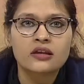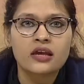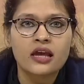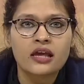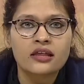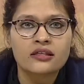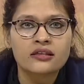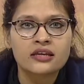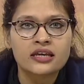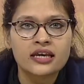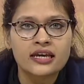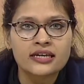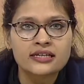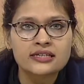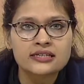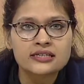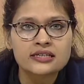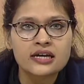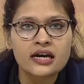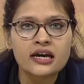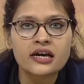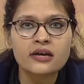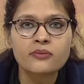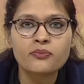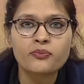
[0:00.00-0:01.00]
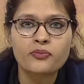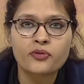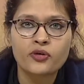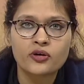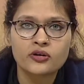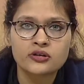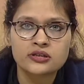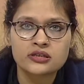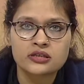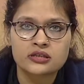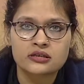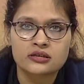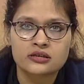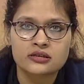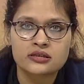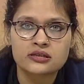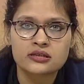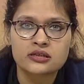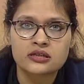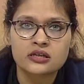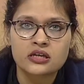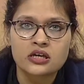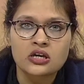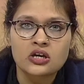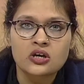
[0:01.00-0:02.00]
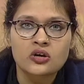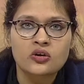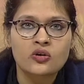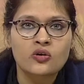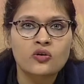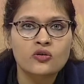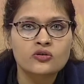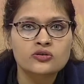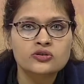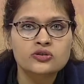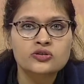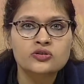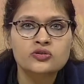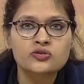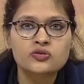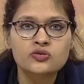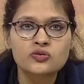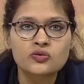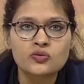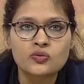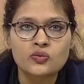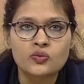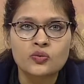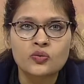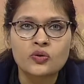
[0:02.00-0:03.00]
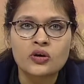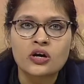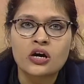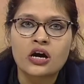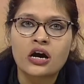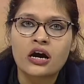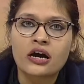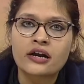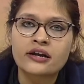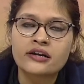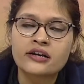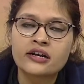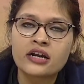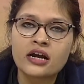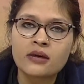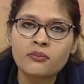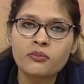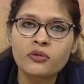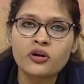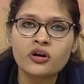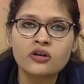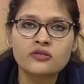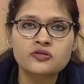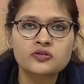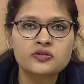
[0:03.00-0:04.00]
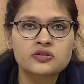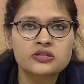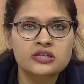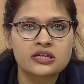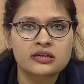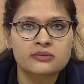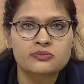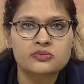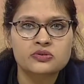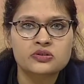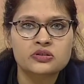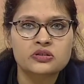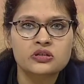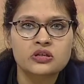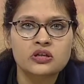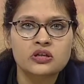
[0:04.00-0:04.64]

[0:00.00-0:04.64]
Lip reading: The entire process goes through a number of steps